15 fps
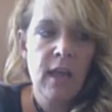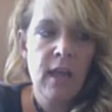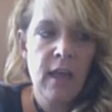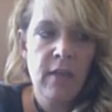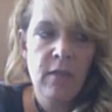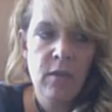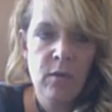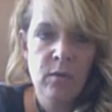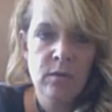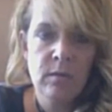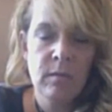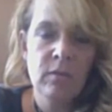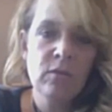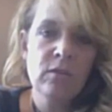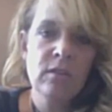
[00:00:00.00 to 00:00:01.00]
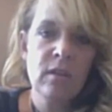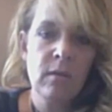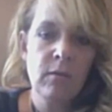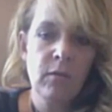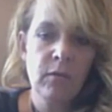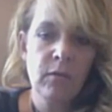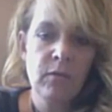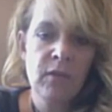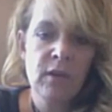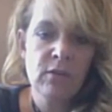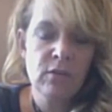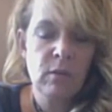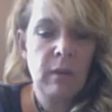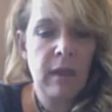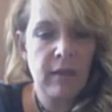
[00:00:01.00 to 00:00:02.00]
and those emotions come from fear.
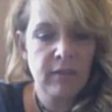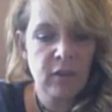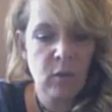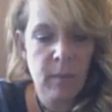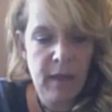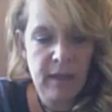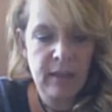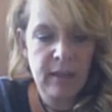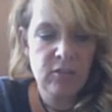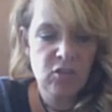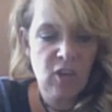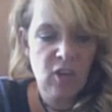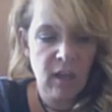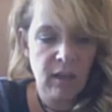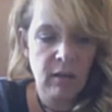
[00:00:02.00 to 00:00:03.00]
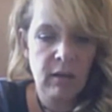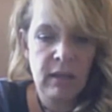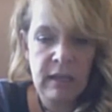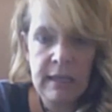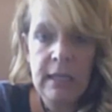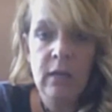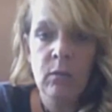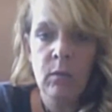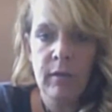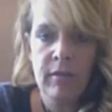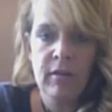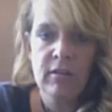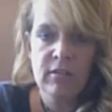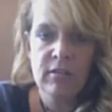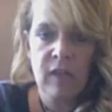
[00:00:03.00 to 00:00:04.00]
So we have to go back and check in
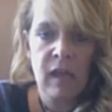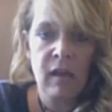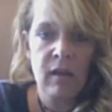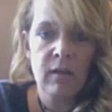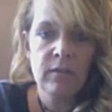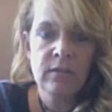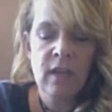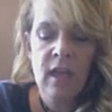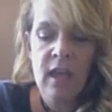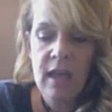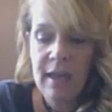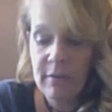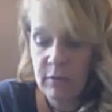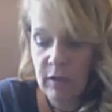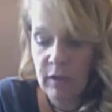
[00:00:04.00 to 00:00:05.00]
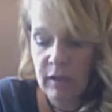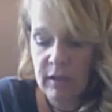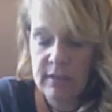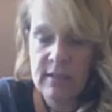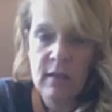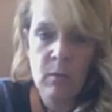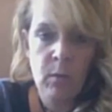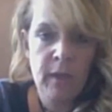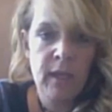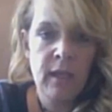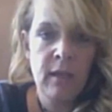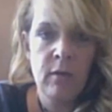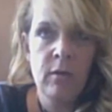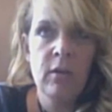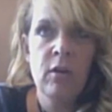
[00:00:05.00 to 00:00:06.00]
with ourselves and realize that we
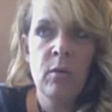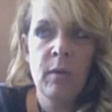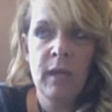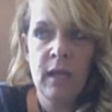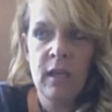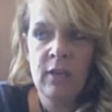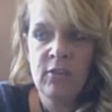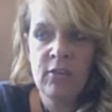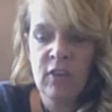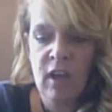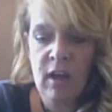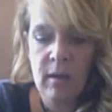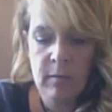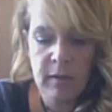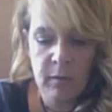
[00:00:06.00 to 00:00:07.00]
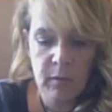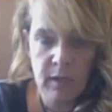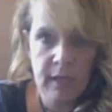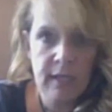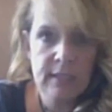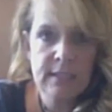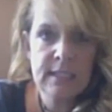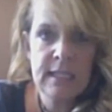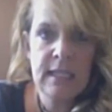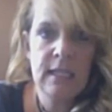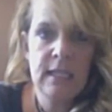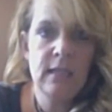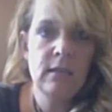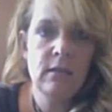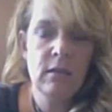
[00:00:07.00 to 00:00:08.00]
each come, like, we're like a
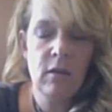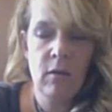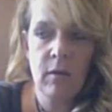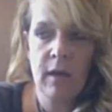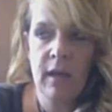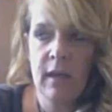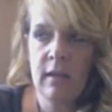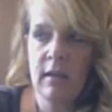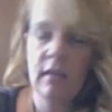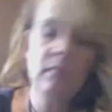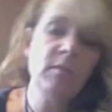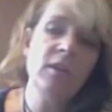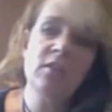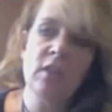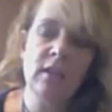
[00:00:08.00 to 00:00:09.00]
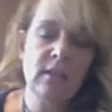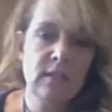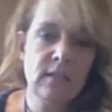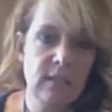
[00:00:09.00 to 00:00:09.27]
seed, okay, like much like the